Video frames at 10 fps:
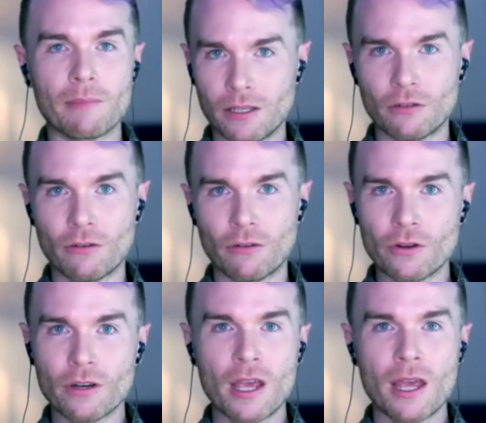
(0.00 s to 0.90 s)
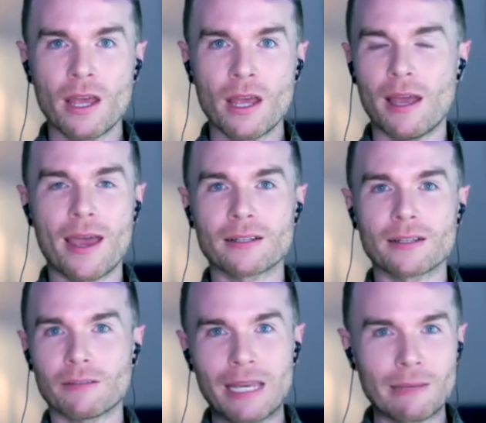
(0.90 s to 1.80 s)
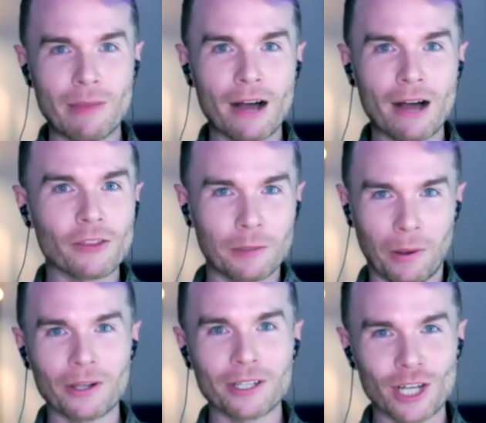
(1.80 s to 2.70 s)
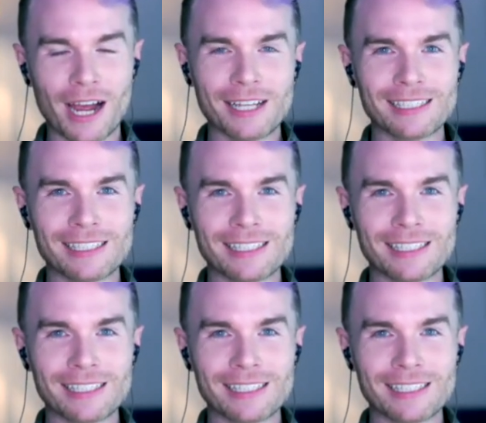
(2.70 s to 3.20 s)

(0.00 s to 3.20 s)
it your own, and email them and apologize